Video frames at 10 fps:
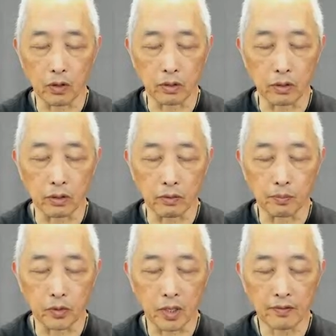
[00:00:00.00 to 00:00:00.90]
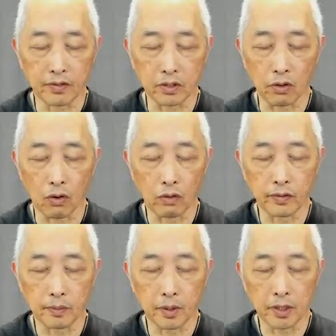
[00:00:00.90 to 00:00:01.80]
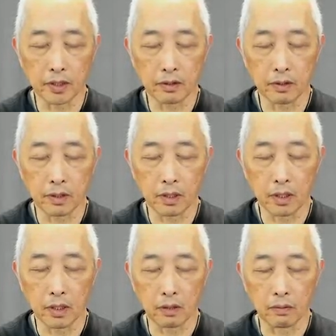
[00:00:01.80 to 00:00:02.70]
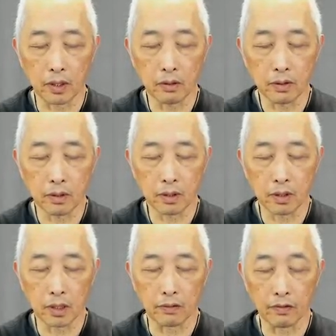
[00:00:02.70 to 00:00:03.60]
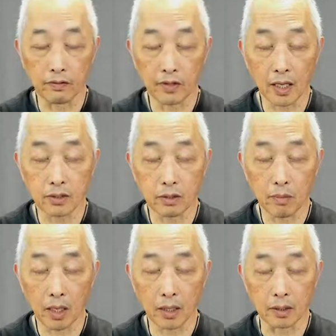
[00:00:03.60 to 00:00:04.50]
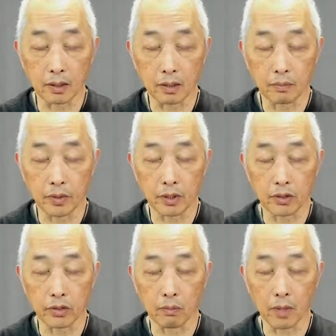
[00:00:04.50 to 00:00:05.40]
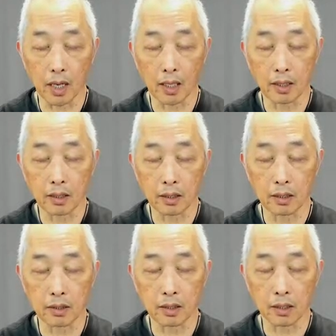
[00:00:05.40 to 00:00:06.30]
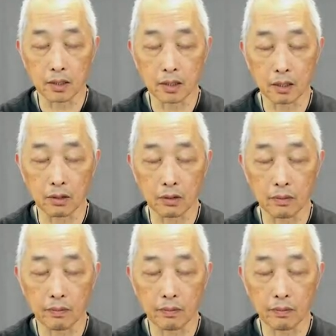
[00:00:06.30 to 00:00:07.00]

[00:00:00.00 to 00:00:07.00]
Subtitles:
the breath is all over the place. Well, it reflects your mind because your mind is not settled.